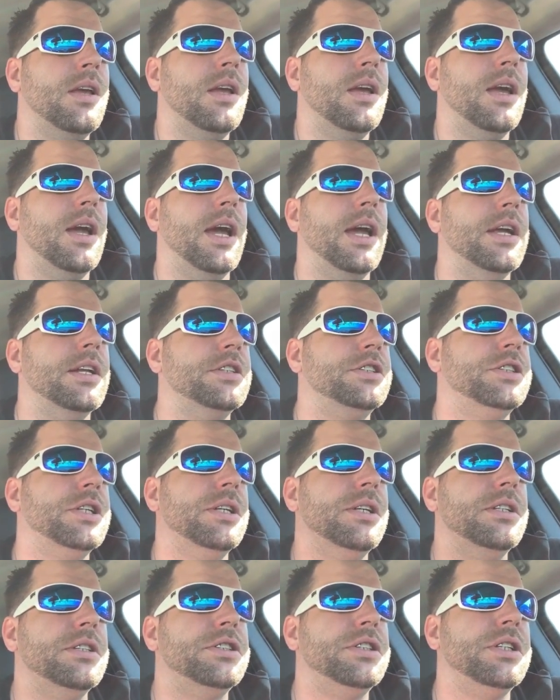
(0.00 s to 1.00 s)
And
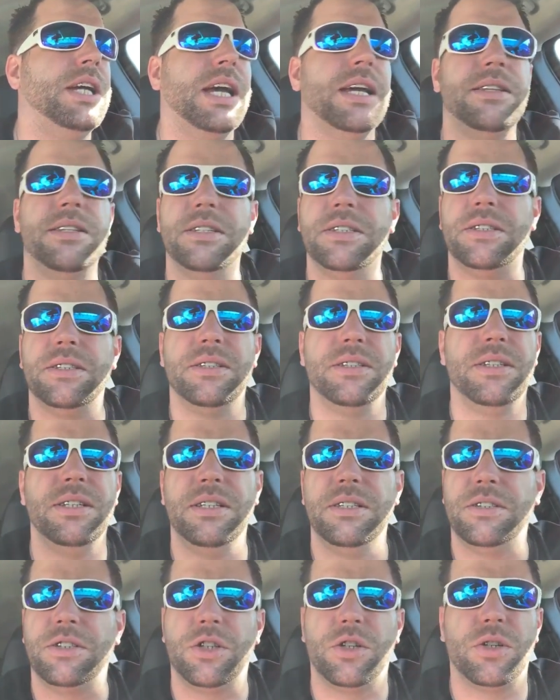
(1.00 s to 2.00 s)
she had
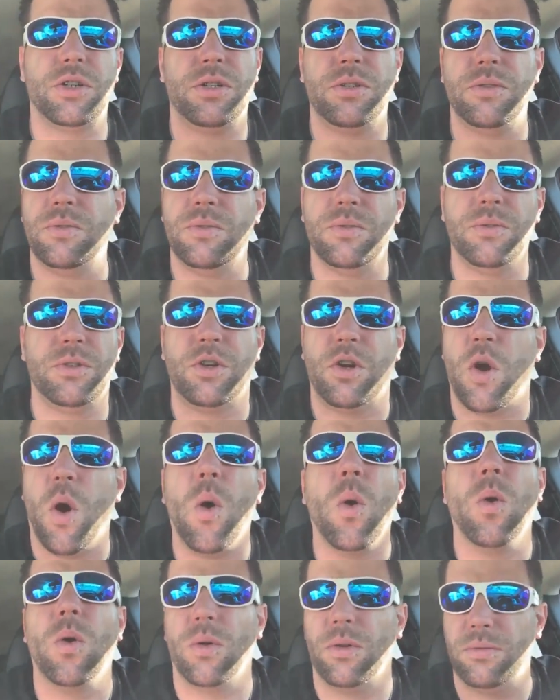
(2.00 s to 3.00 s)
these
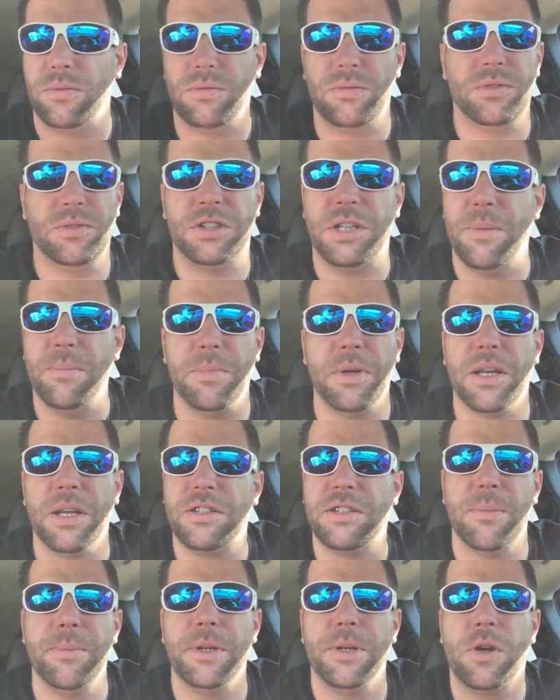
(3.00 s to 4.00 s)
court, something
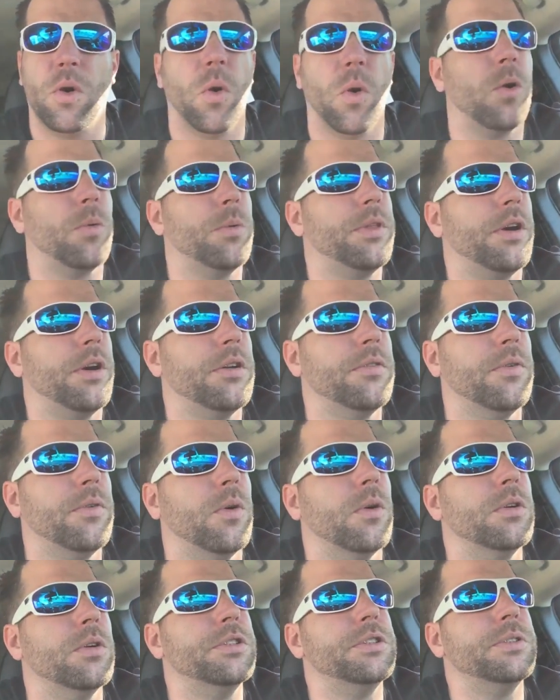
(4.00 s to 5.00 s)
in court with her
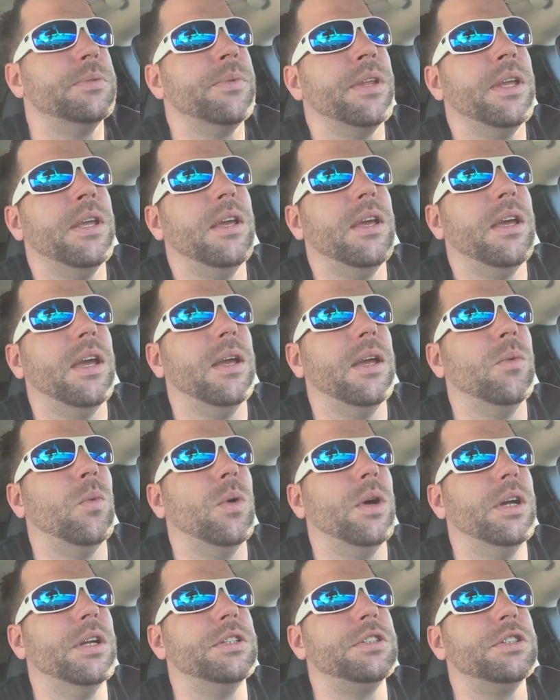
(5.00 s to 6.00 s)
divorce, in
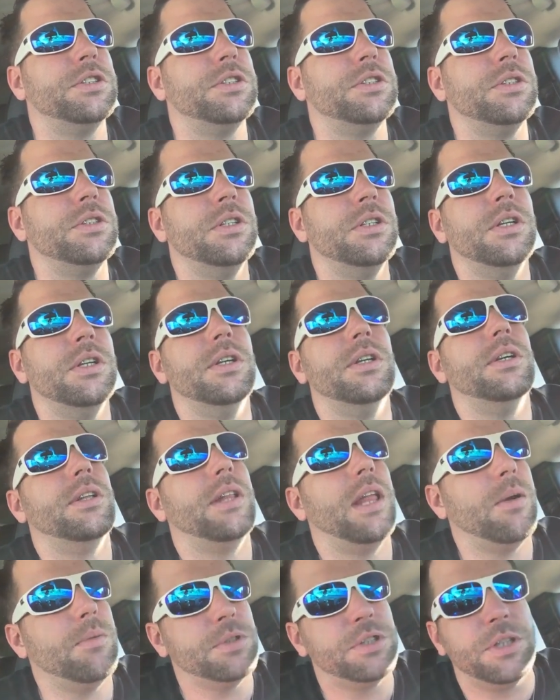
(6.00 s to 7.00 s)
which
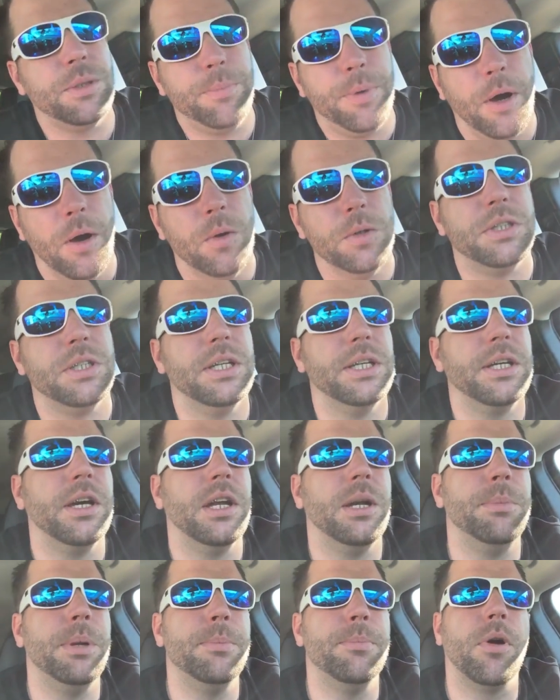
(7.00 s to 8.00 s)
that was supposedly going to
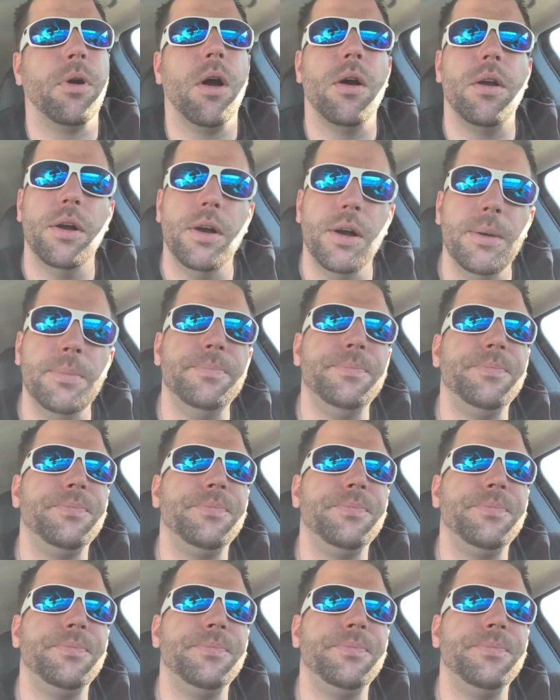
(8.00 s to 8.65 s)
be brought up.